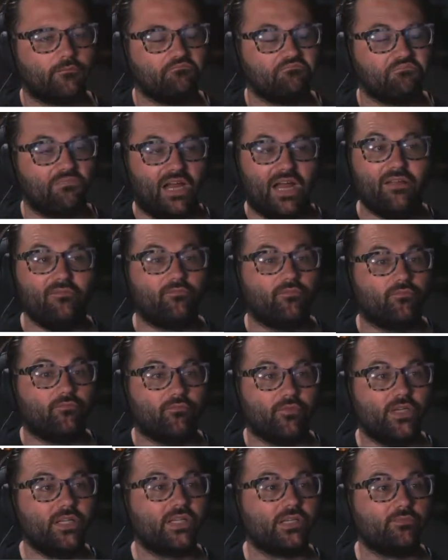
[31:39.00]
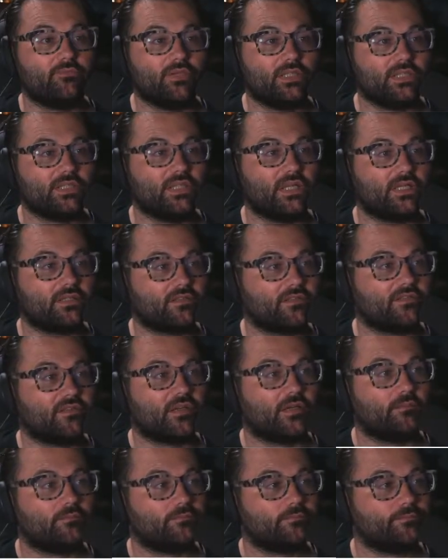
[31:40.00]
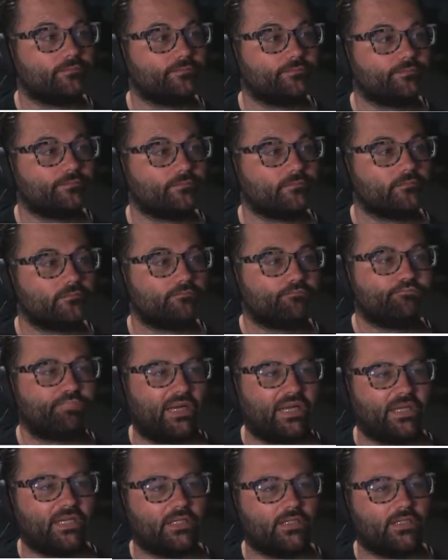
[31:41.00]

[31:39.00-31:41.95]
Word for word: I really, really like this game. Bam!